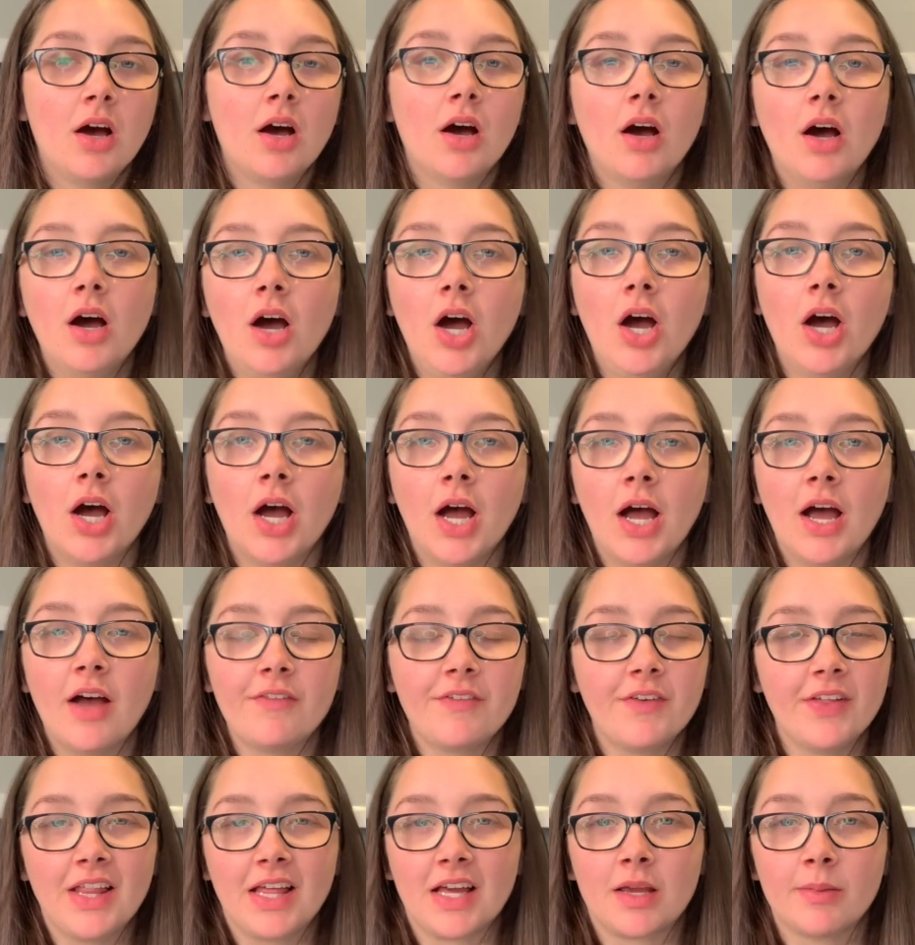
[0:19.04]
oh, I
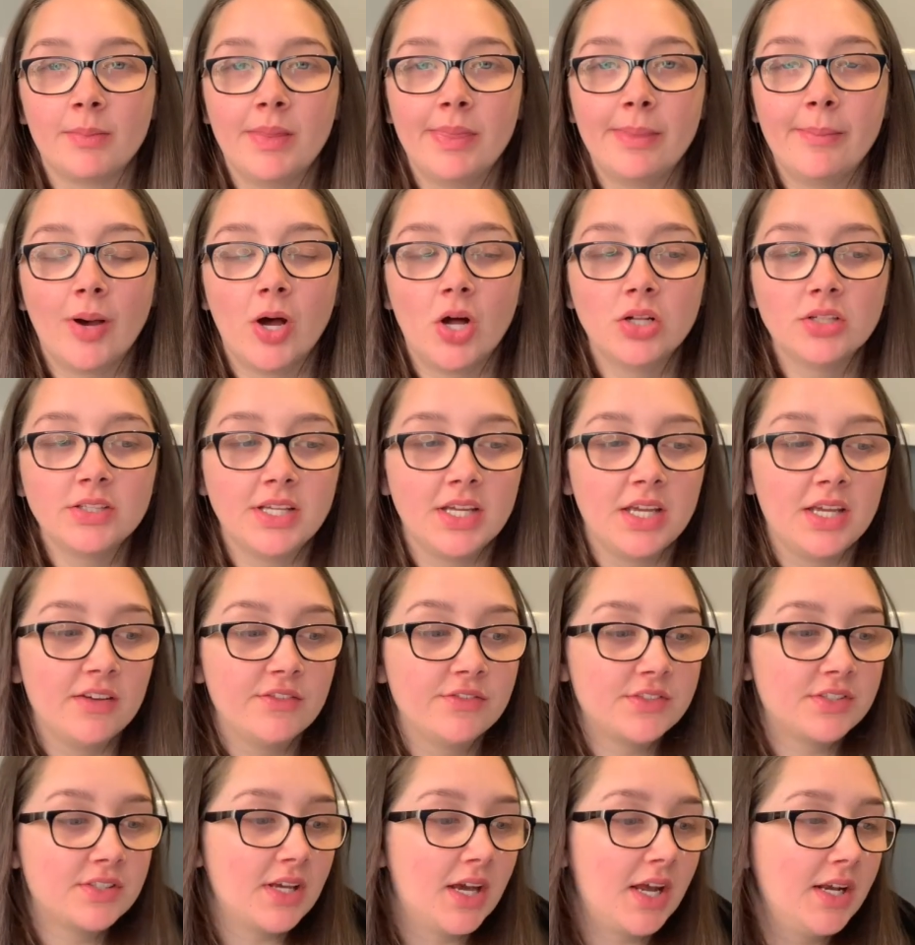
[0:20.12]
feel like I'm in the
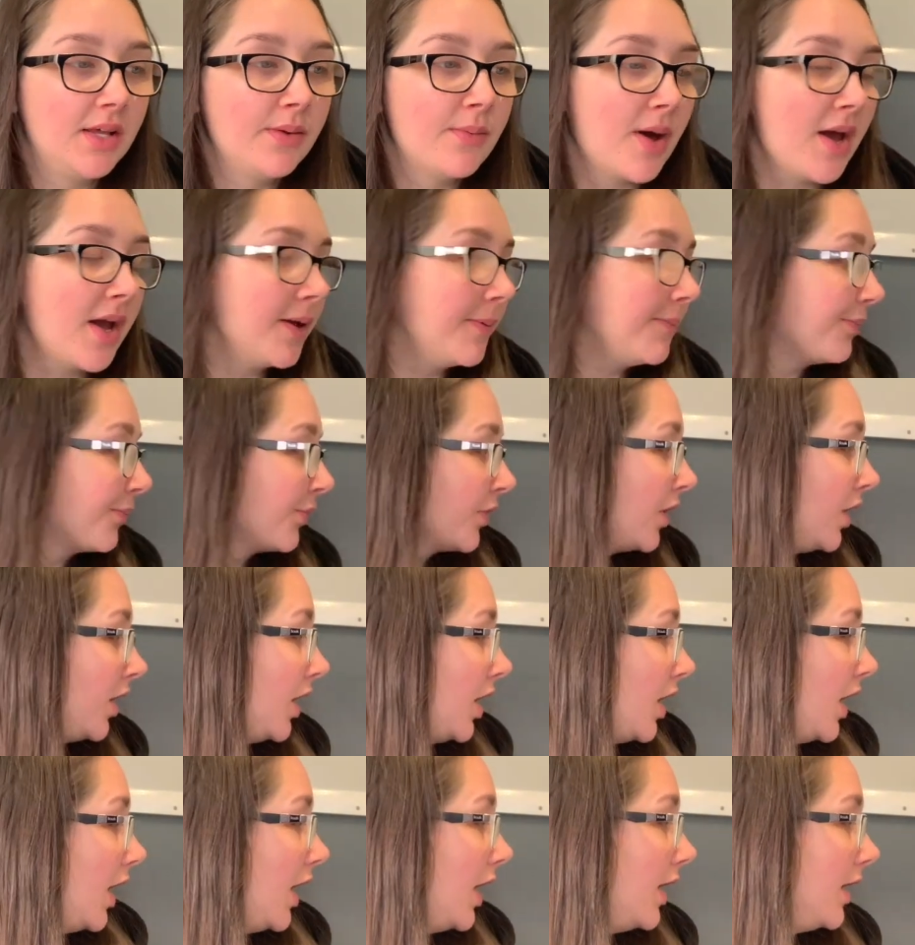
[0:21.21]
Maldives. Anyway,
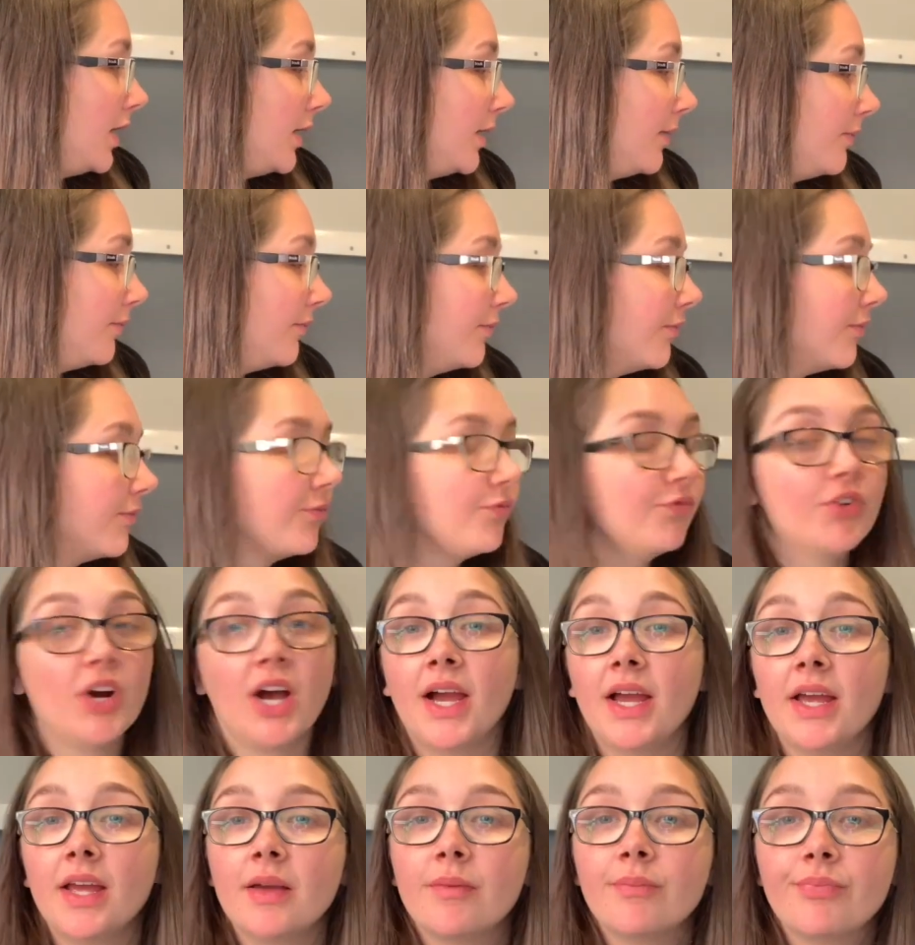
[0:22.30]

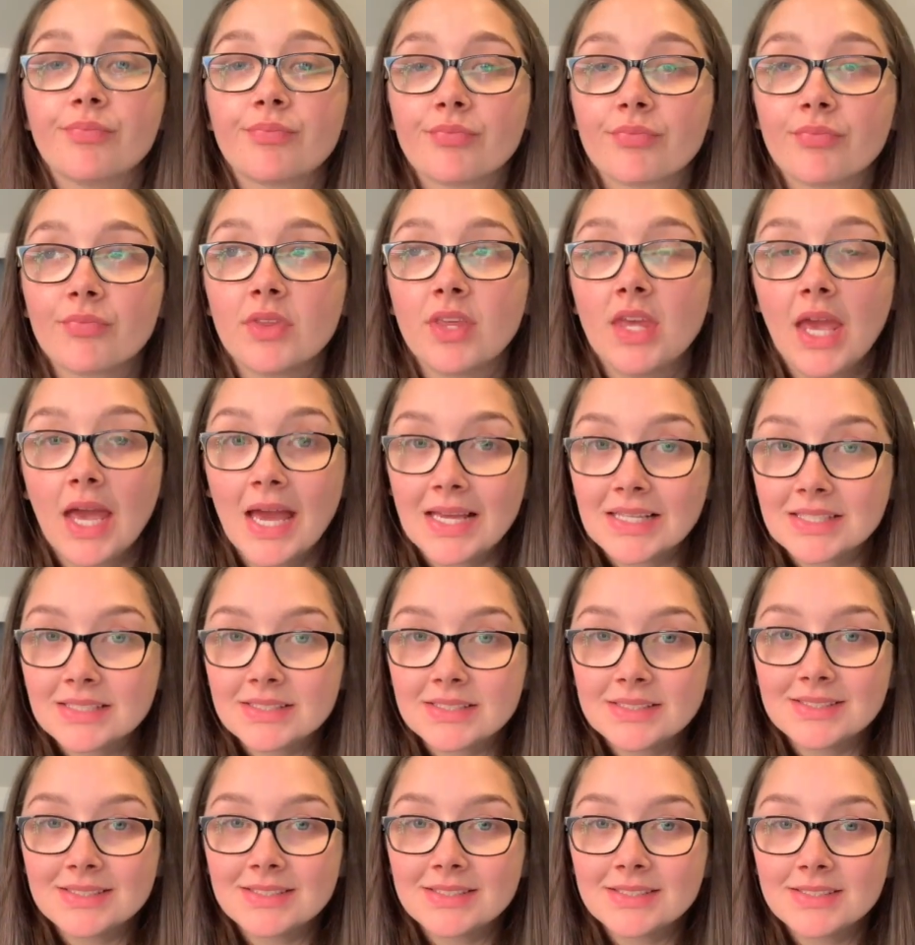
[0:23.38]
right,
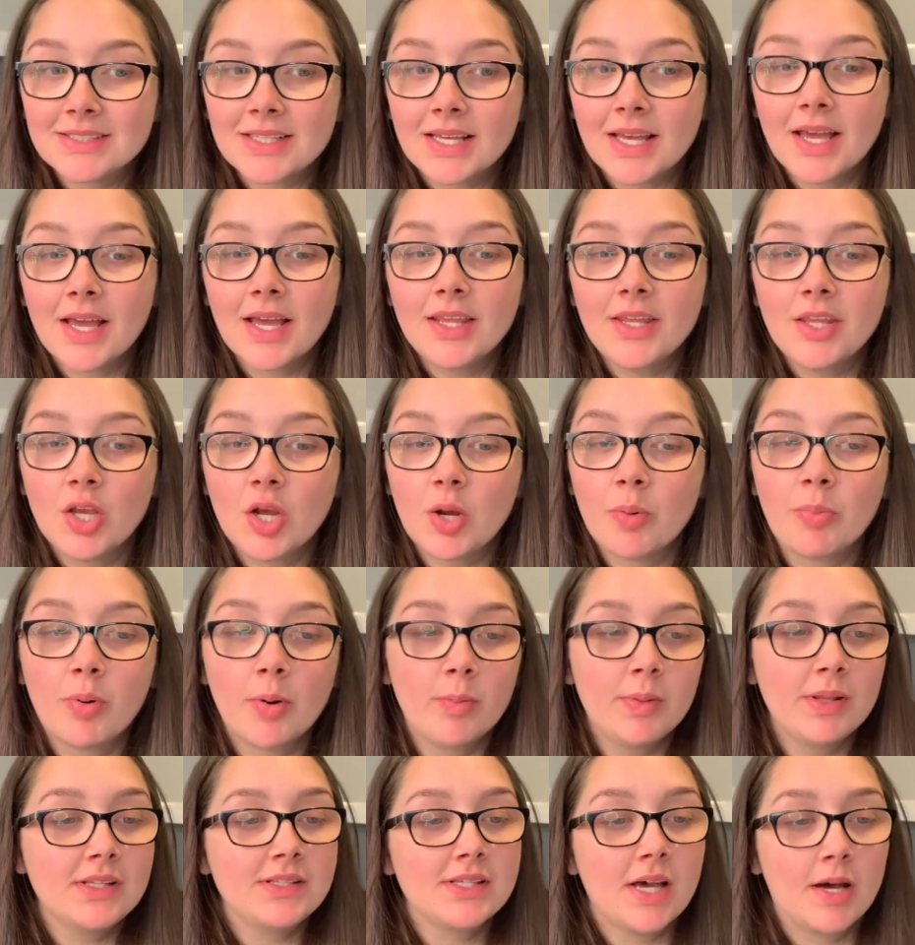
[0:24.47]
yes, you can
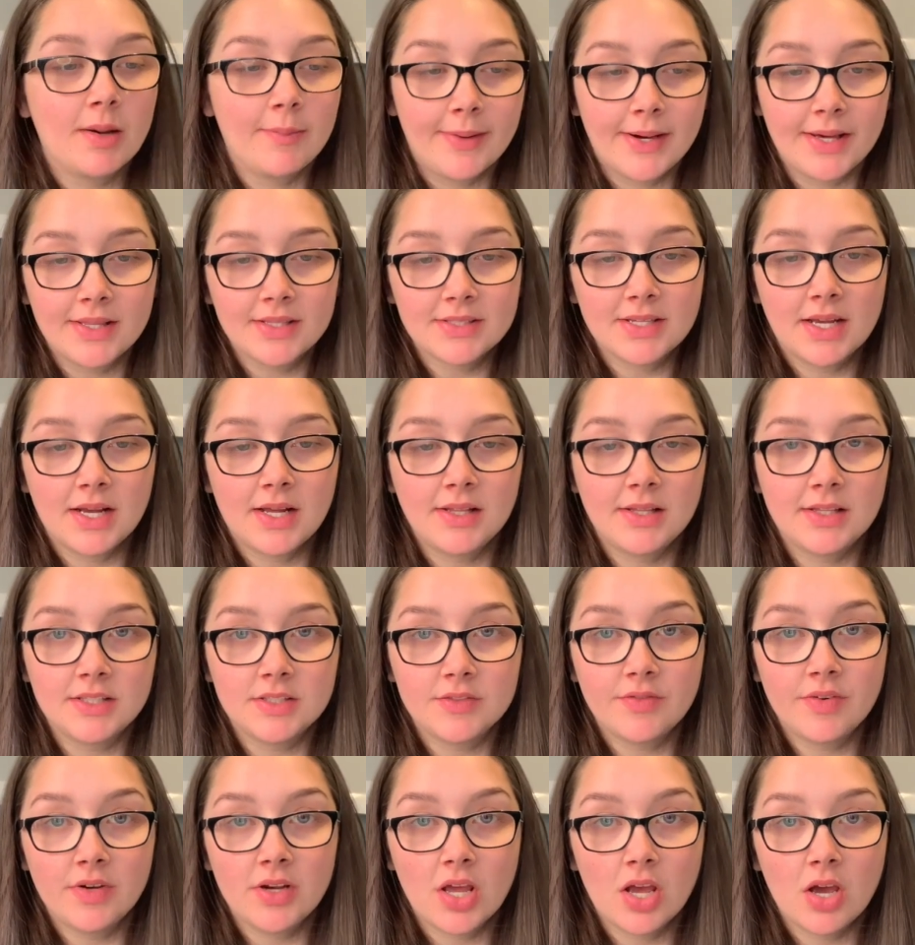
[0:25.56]
probably tell by the title of this
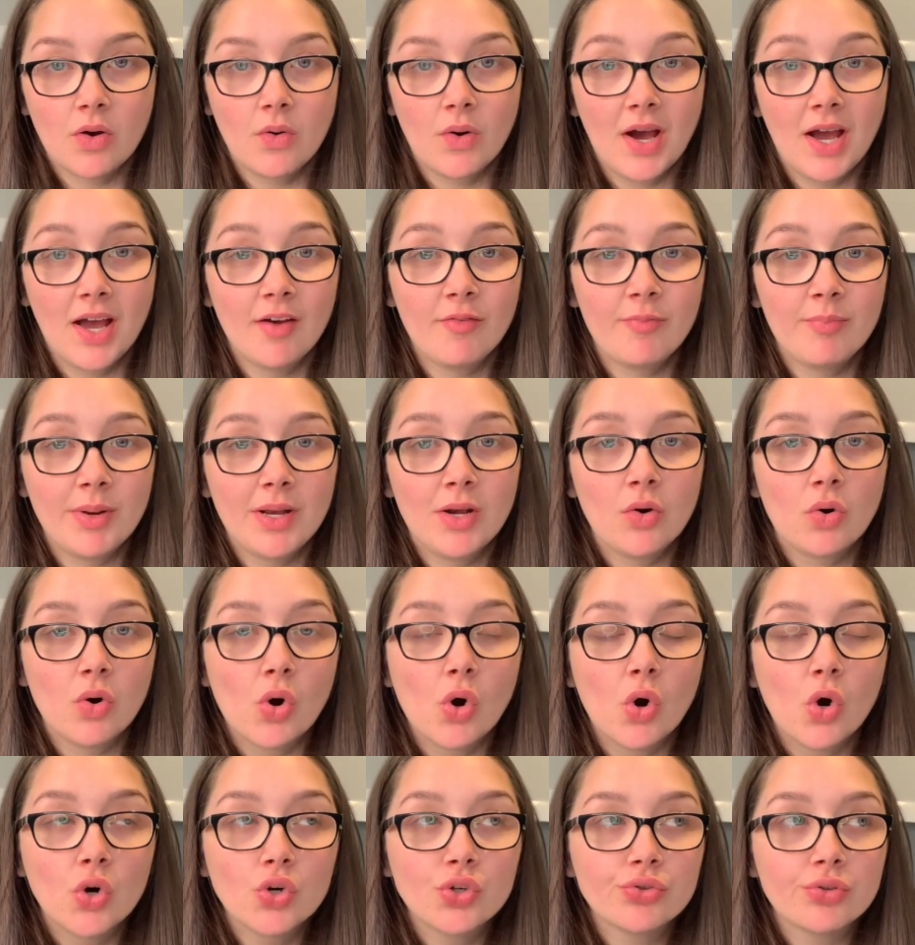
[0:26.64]
video, I've been
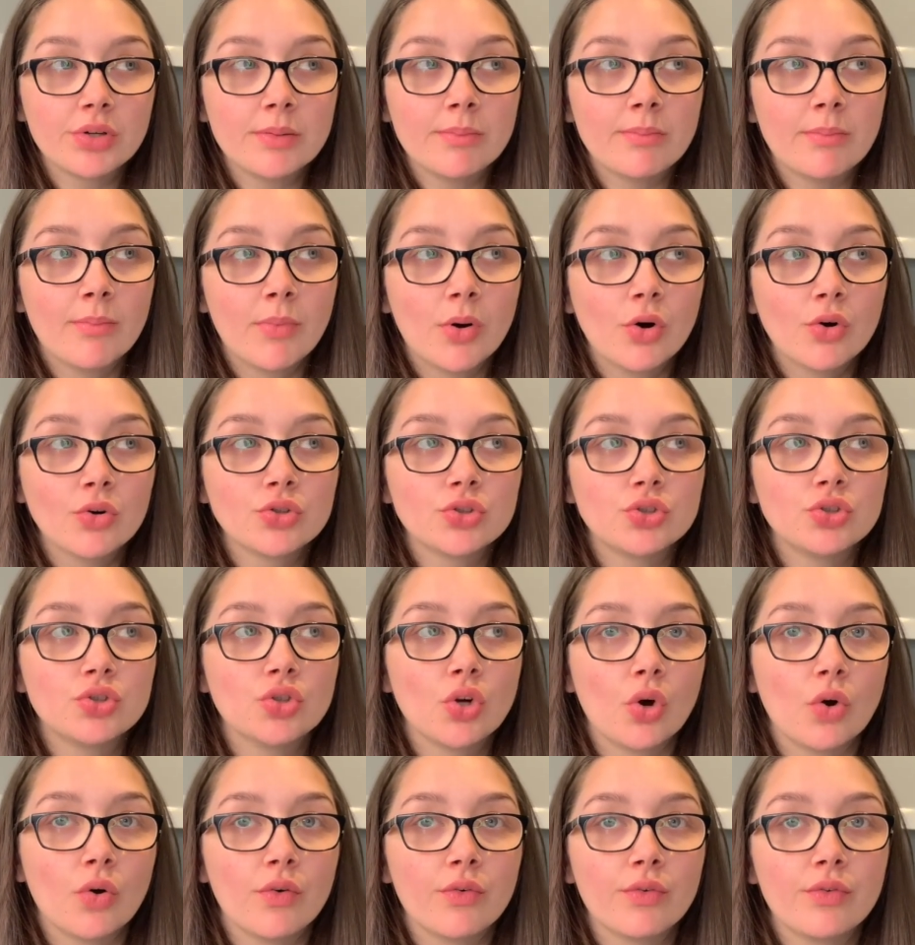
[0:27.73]
ordering more
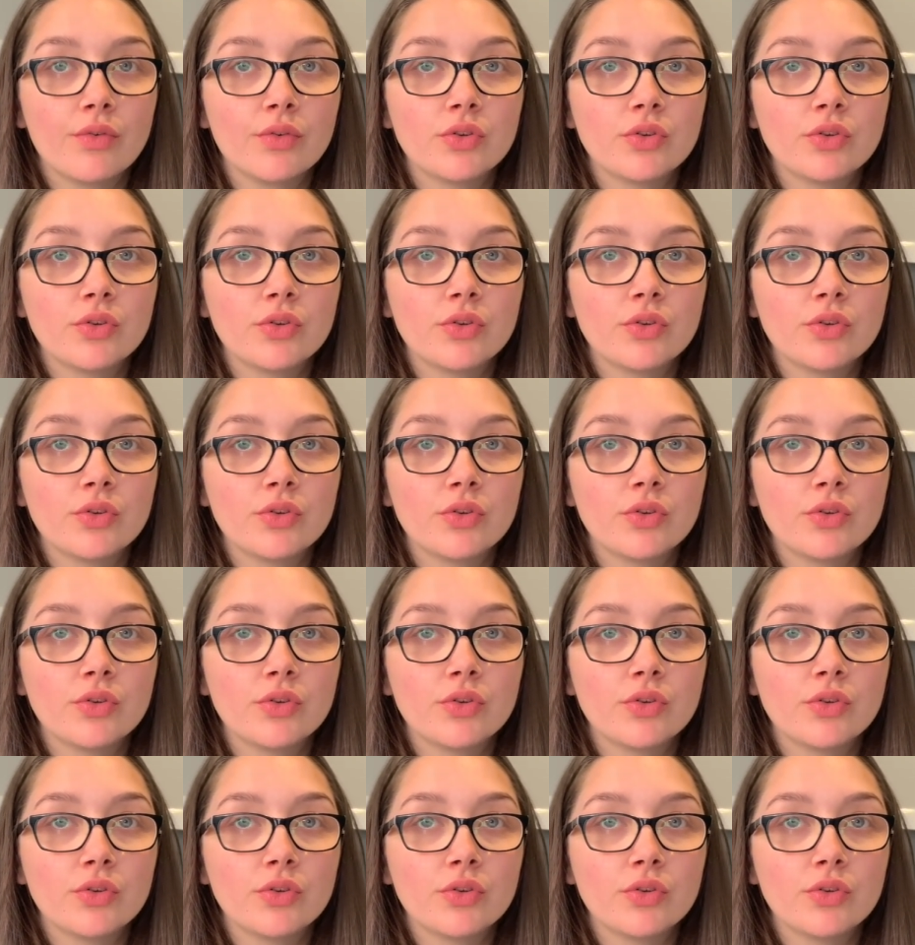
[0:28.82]
stuff.